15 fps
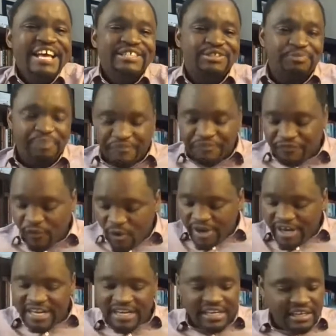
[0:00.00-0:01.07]
So before
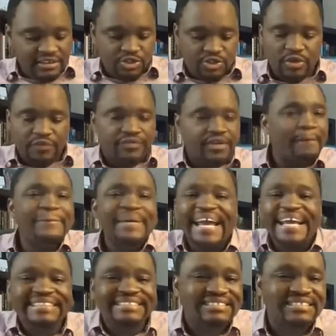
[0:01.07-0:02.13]
any sort of
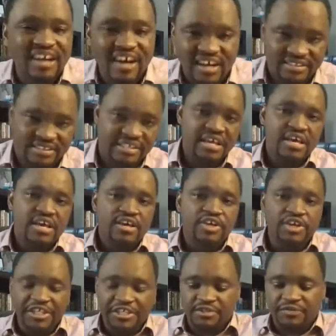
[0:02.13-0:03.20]
campaign starts, you
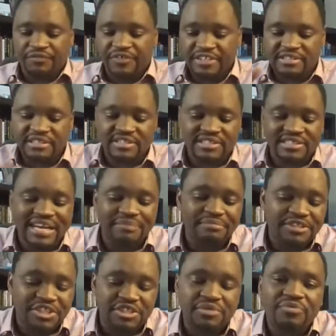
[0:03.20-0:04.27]
need to first
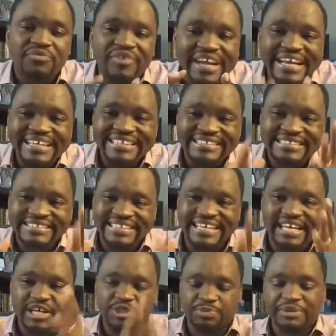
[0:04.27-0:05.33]
establish the realistic
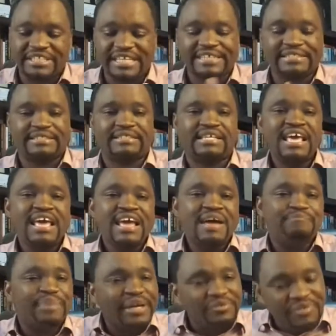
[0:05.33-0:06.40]
expectations. And
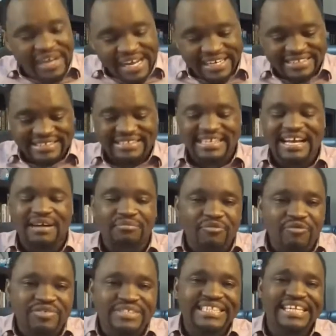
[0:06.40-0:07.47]
by realistic,
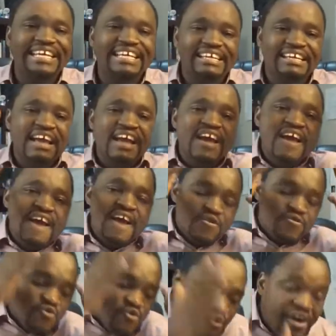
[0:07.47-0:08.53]
I'm saying
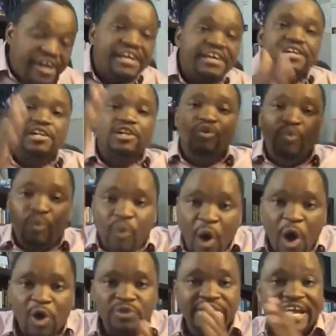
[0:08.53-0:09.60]
real
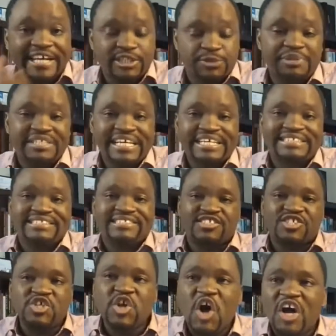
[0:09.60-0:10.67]
world expectations,
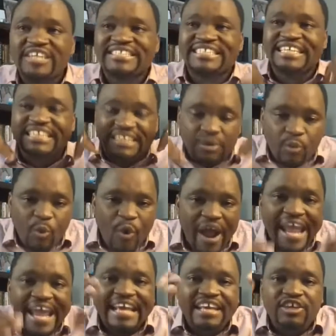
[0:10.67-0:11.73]
not the
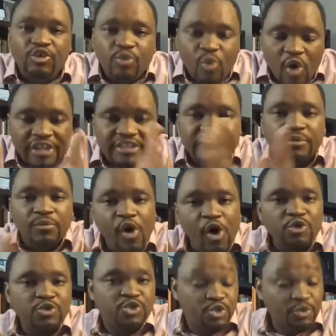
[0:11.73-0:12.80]
way you want the
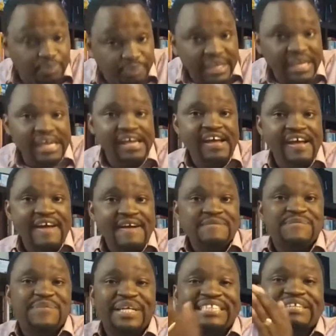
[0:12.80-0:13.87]
world to be,
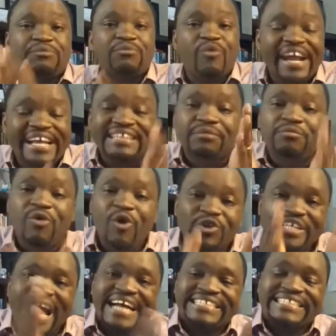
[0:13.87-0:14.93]
but the way the
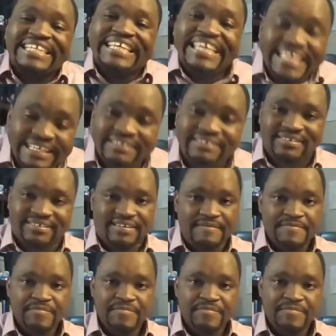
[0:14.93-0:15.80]
world actually is.